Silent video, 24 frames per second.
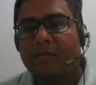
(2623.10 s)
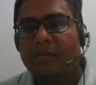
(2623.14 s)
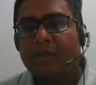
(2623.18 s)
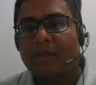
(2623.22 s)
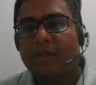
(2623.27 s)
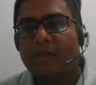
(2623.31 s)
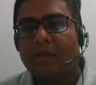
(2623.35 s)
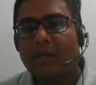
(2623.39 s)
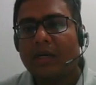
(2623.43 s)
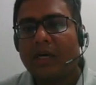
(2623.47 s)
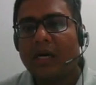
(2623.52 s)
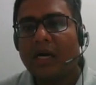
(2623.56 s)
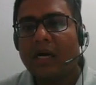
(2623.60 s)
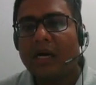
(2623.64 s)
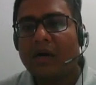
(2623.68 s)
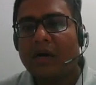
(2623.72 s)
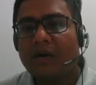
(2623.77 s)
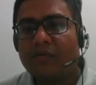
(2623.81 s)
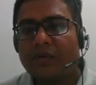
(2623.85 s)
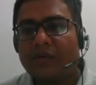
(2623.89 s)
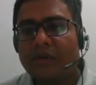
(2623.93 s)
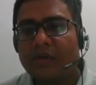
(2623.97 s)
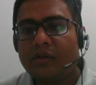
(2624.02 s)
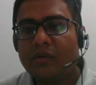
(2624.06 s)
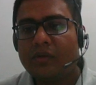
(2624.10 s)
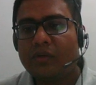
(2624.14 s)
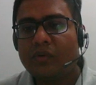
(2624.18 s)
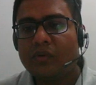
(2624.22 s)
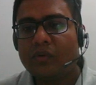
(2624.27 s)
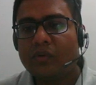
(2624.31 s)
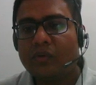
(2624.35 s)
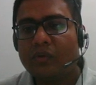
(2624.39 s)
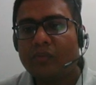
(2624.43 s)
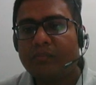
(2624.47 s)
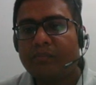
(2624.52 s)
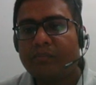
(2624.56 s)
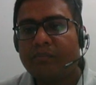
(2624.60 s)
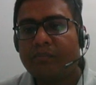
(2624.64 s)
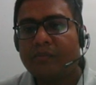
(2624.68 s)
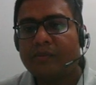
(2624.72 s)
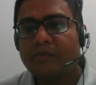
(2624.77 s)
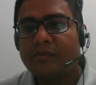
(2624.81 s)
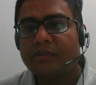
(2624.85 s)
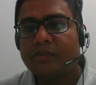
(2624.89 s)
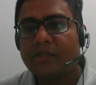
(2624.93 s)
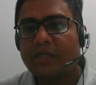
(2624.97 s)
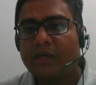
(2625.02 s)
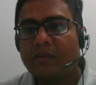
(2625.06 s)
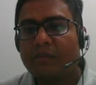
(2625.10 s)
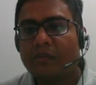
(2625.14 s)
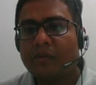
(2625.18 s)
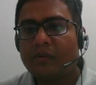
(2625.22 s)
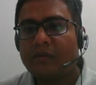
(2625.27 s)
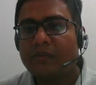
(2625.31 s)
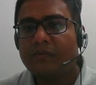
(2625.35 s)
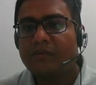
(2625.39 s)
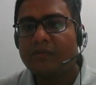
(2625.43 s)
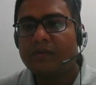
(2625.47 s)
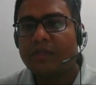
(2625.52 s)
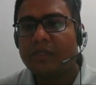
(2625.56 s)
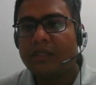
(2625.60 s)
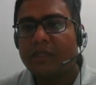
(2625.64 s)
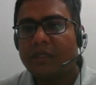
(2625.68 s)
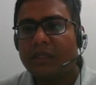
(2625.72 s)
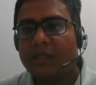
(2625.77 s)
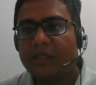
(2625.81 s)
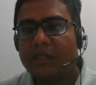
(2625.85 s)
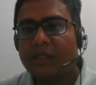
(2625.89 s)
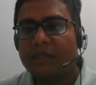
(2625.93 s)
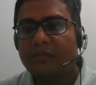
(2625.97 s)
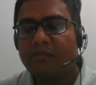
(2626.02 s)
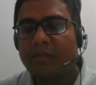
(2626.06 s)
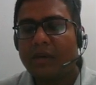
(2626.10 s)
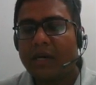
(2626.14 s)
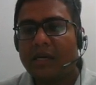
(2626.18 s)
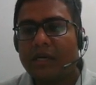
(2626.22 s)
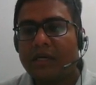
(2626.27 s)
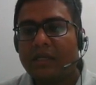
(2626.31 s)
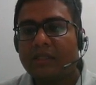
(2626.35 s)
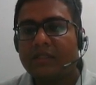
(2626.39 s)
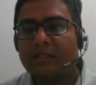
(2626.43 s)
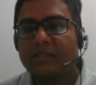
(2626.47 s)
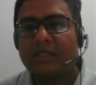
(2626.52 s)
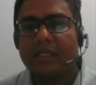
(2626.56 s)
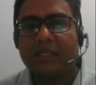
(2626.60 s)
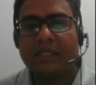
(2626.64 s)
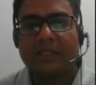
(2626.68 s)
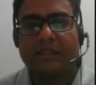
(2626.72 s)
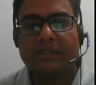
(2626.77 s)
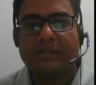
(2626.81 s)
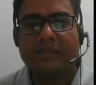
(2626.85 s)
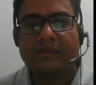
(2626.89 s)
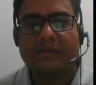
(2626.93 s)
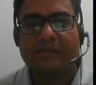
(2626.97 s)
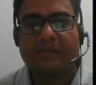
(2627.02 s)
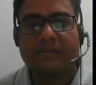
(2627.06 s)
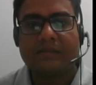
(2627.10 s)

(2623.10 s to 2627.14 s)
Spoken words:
half into sum of the parallel sides.